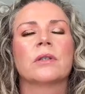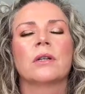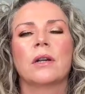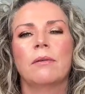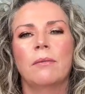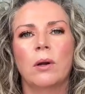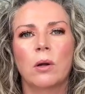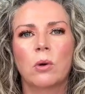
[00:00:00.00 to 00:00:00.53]
And
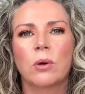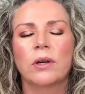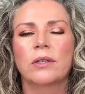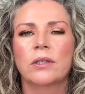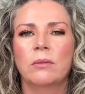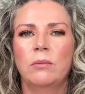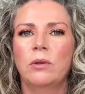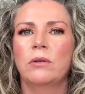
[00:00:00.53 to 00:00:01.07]
I'm, of
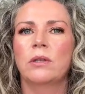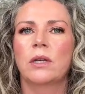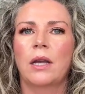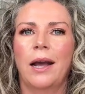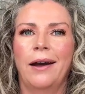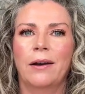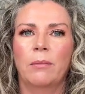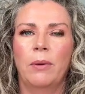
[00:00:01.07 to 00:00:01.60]
course, I'm using
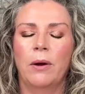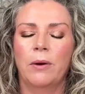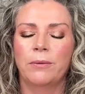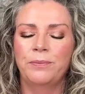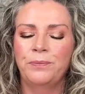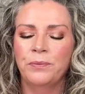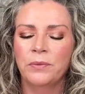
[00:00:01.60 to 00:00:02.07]
Adipeau.